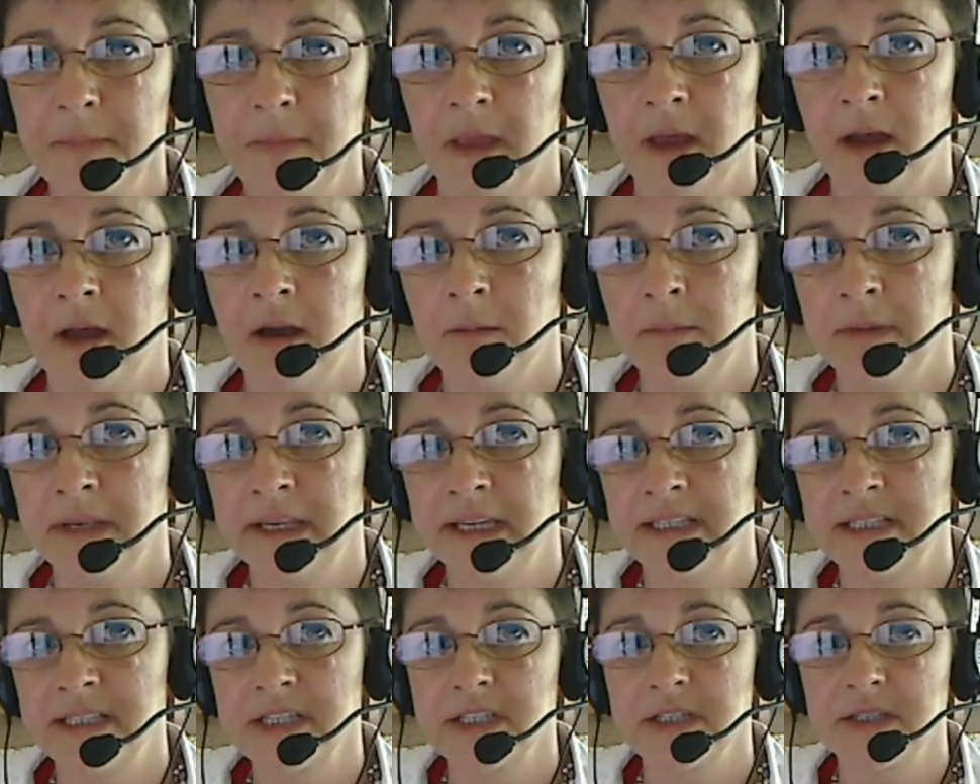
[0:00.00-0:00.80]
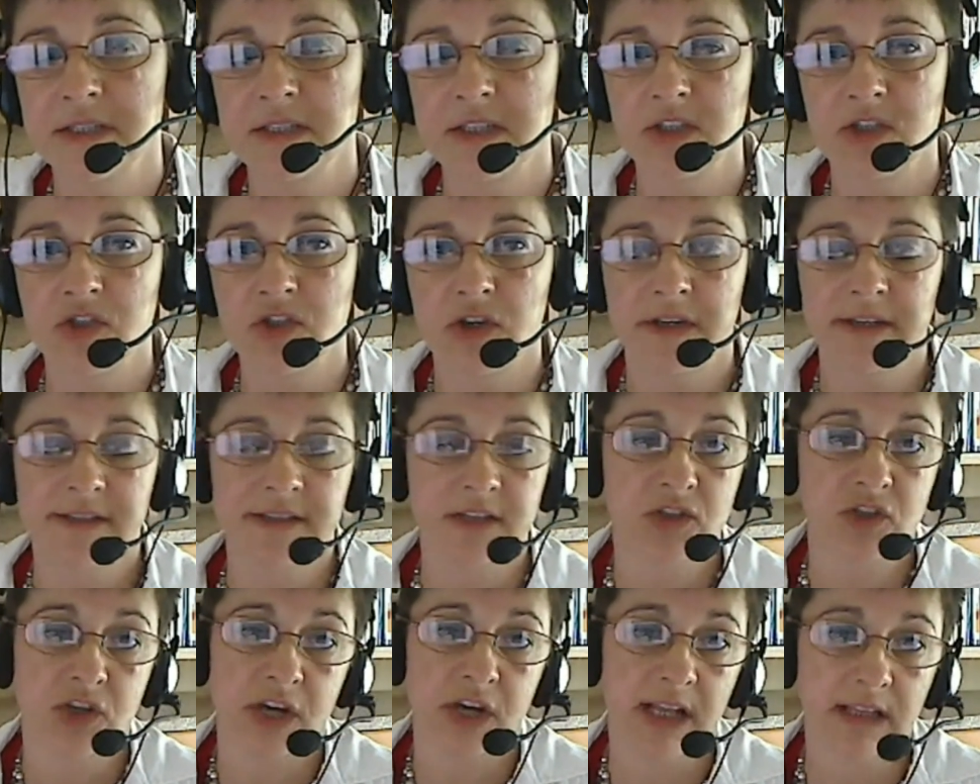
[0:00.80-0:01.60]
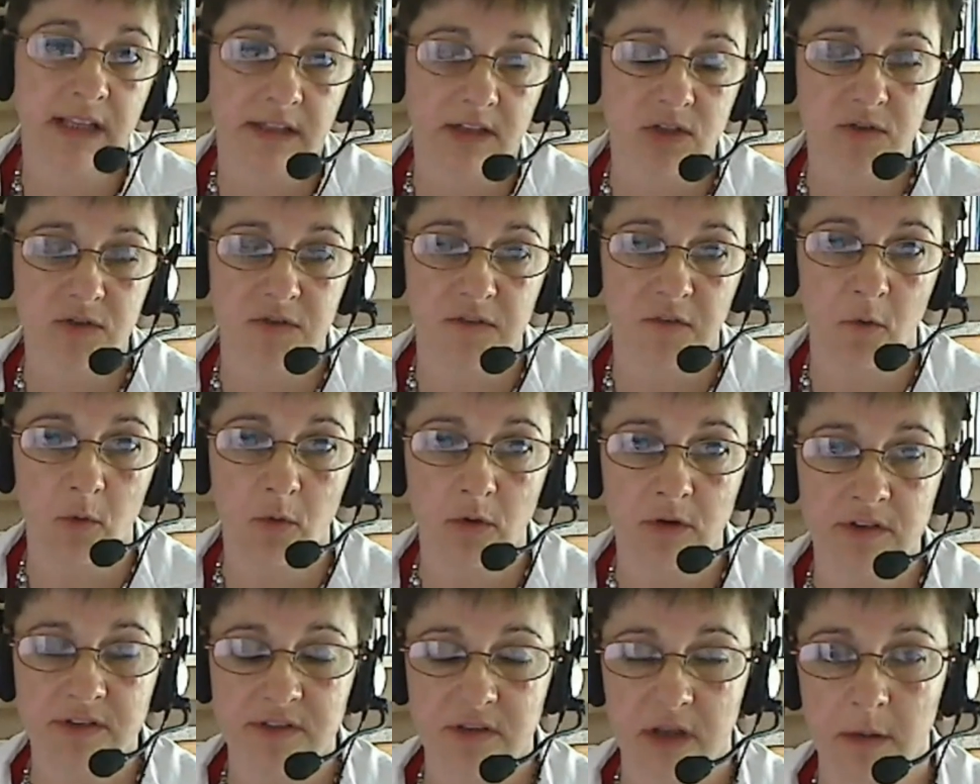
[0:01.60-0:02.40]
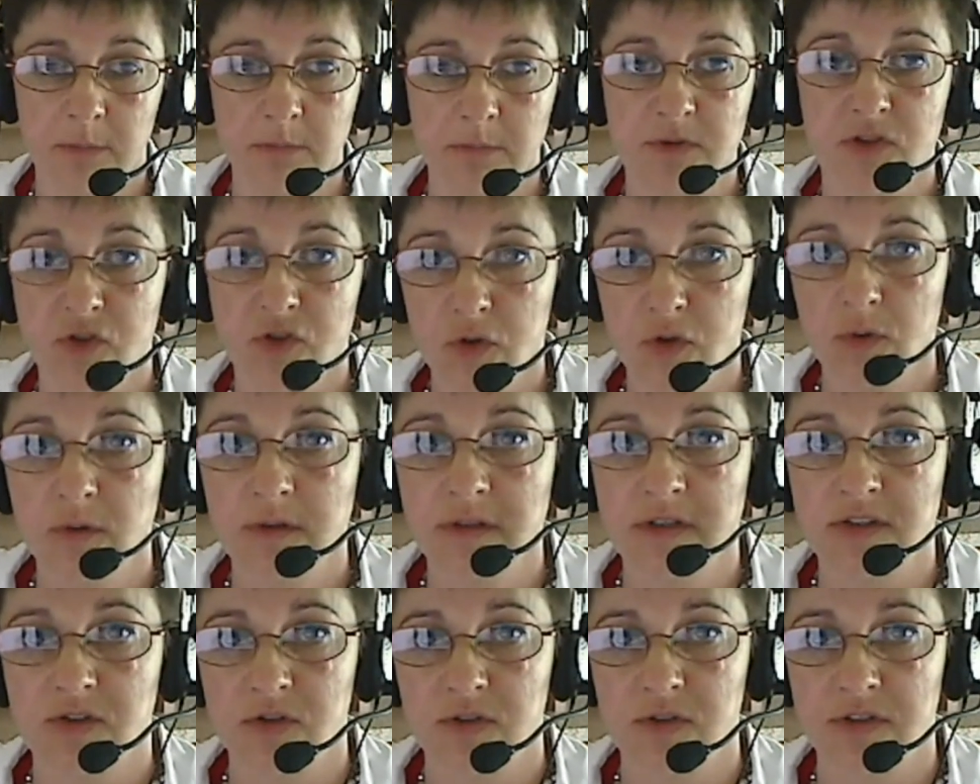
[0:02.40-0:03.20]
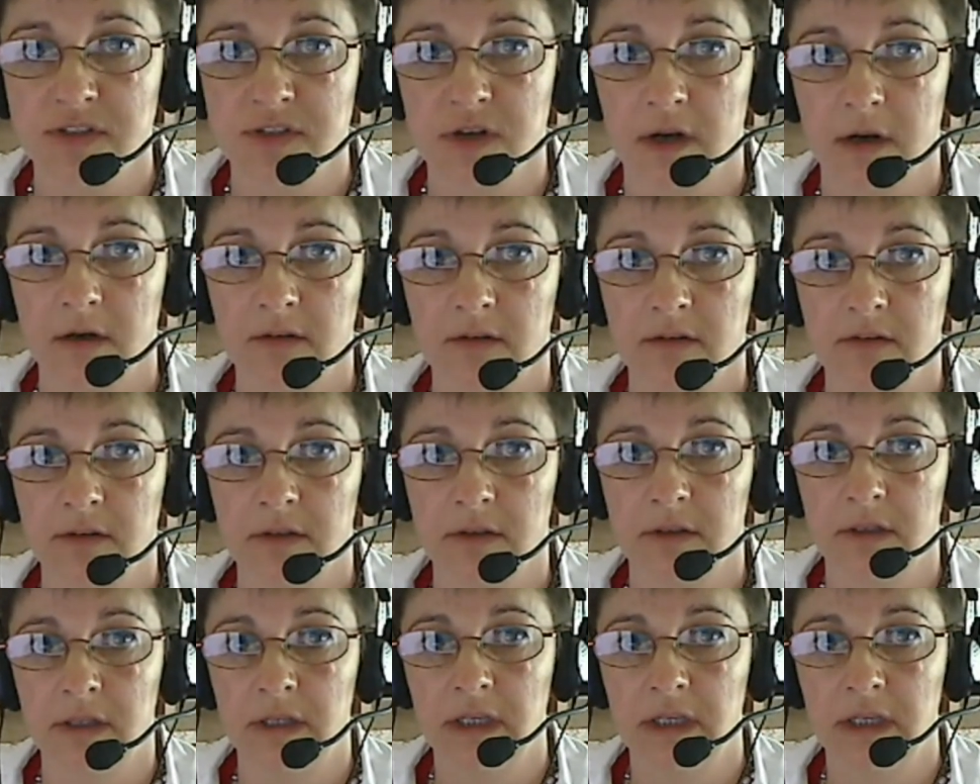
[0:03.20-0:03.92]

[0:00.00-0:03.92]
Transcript: it's a challenge for some students to start,